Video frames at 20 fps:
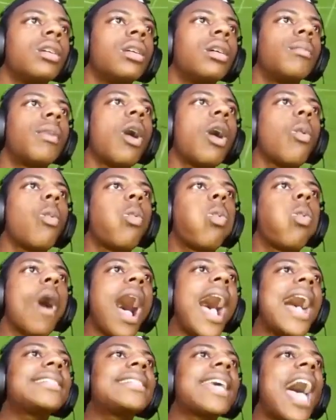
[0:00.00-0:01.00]
Bro,
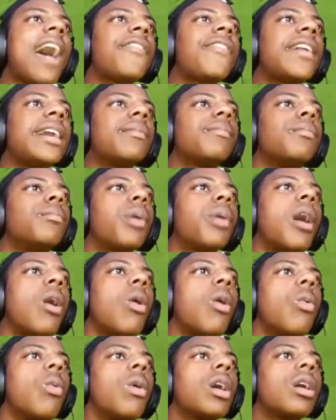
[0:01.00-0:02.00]
why is every?
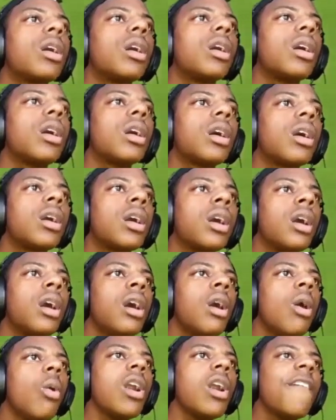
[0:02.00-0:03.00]

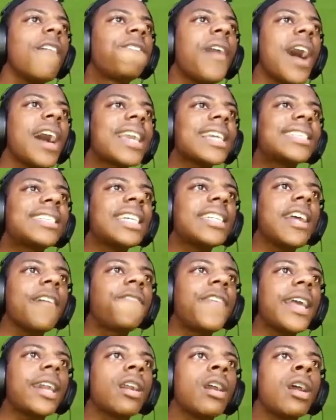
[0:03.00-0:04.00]
Where the fuck is the defender?